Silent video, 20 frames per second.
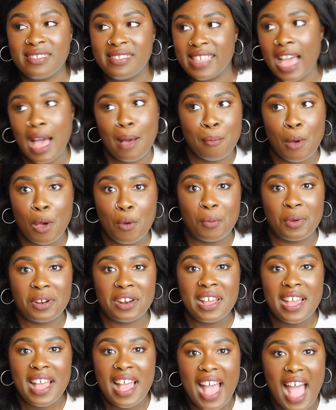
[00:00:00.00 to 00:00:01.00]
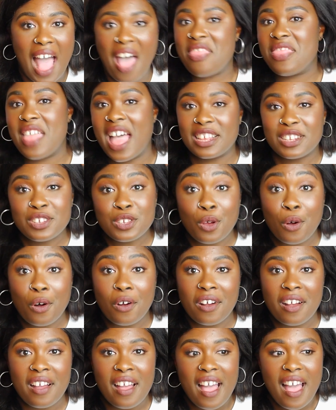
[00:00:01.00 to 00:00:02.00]
that moment and that
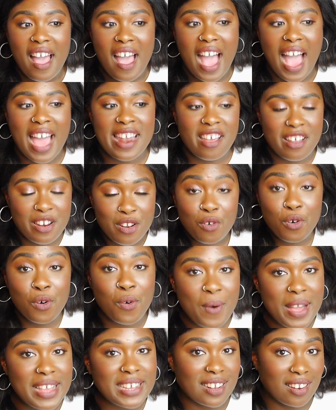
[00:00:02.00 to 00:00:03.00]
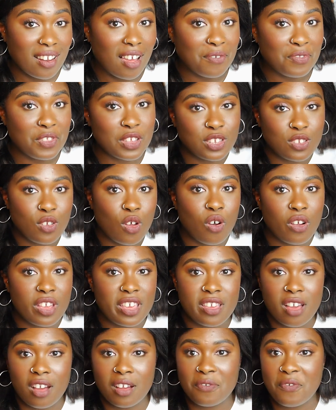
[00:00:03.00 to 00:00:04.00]
song. And I'd always loved the
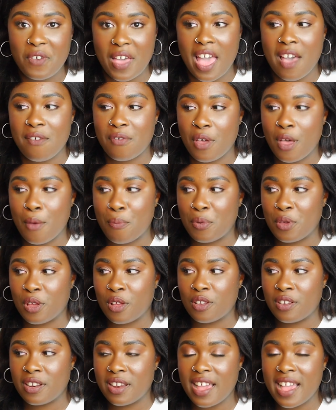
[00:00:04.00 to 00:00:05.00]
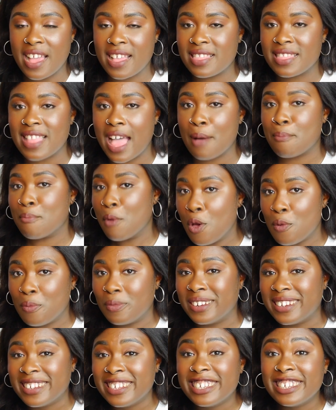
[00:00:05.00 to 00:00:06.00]
song Young Forever, but in that
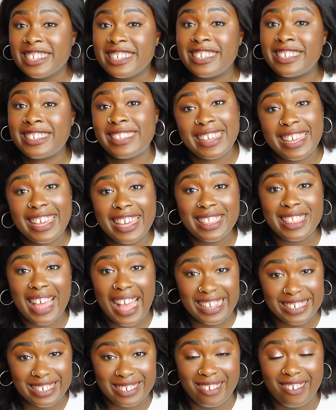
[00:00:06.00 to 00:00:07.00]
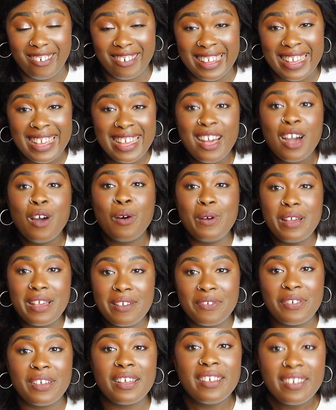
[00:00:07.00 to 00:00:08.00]
moment, singing that song
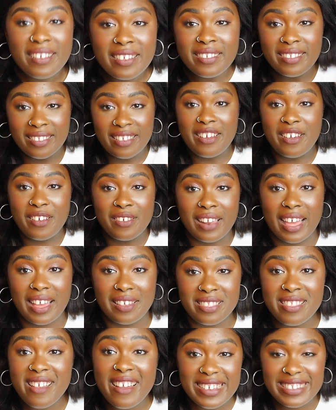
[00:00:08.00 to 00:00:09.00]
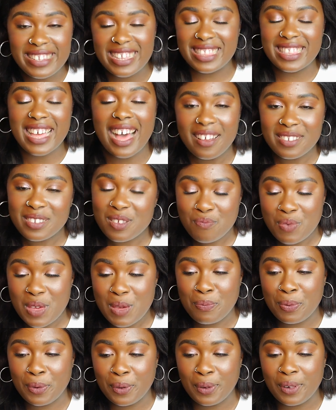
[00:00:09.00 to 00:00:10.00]
with you know, like 90,000
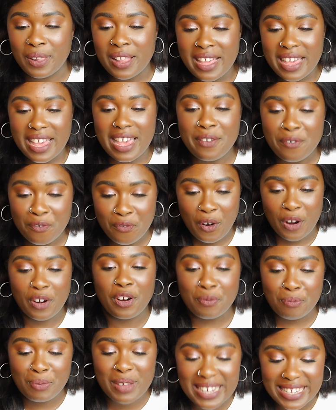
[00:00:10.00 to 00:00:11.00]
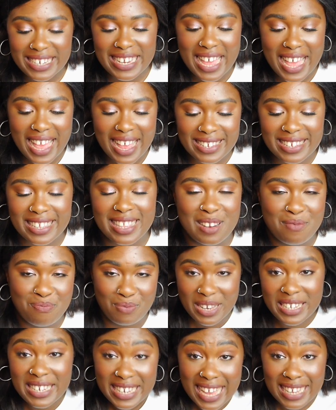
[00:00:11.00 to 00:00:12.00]
people in front of BTS and then
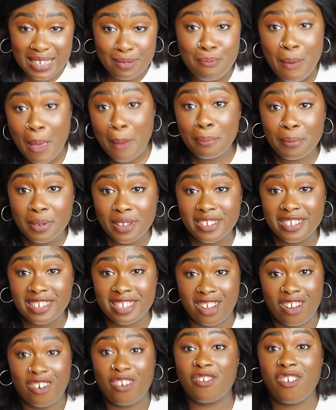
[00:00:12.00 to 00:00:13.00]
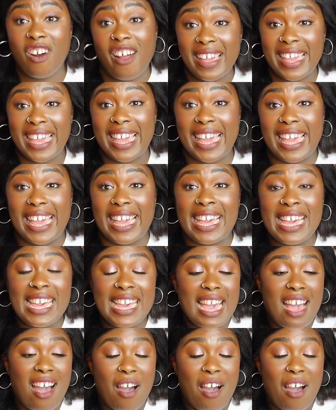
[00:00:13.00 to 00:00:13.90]
BTS members crying,